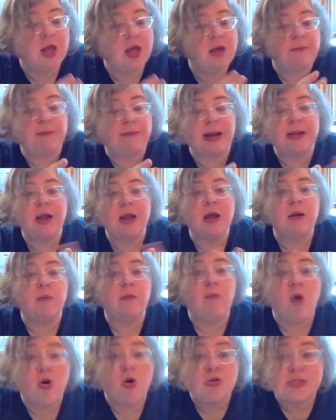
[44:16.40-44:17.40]
but
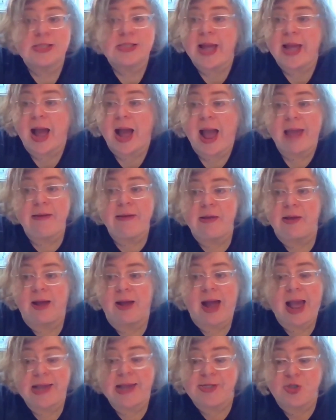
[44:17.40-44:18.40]
mostly I
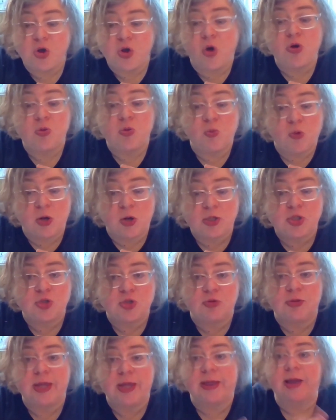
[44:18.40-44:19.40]
I don't want
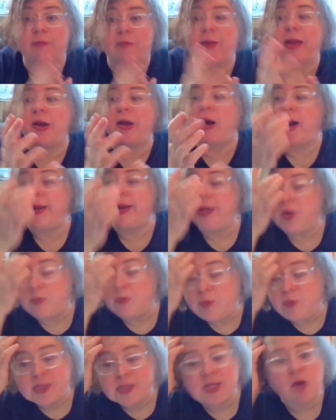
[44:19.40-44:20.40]
to. Like my
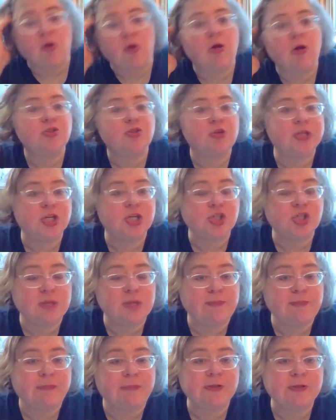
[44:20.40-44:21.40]
audiobooks are all traditionally
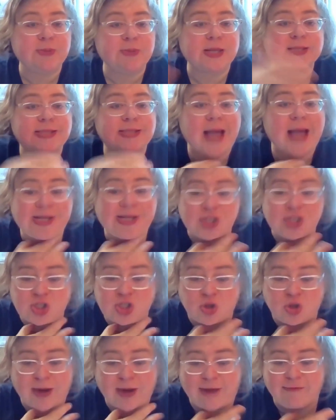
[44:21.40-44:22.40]
published because I just
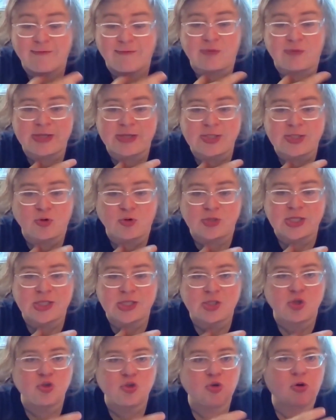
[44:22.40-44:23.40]
don't have the
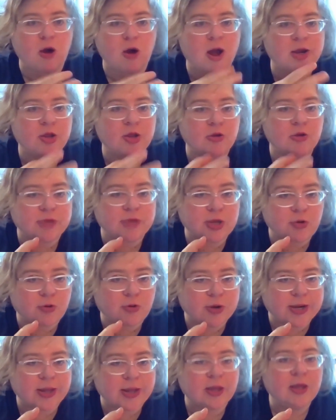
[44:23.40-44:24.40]
resources to do audio
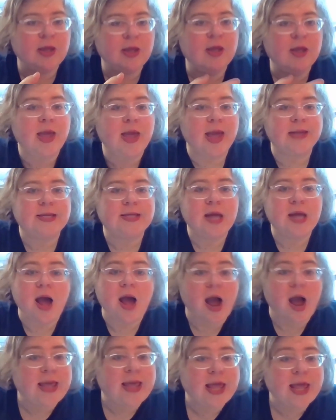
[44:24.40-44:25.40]
recording. And
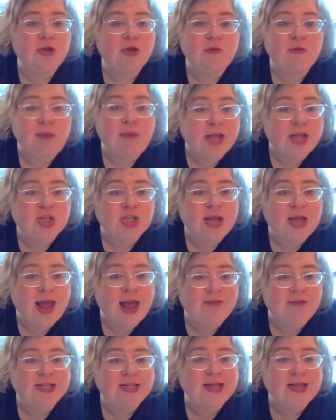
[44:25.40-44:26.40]
can you imagine
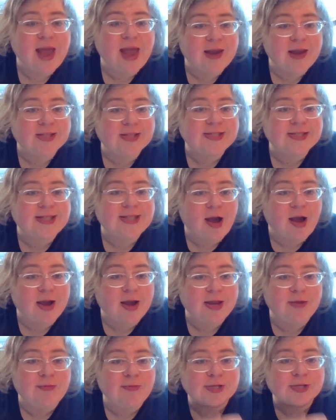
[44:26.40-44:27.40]
having Tanith's the
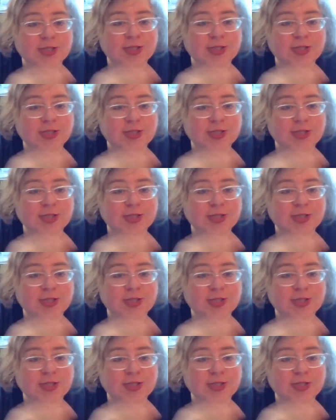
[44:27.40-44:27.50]
audiobooks?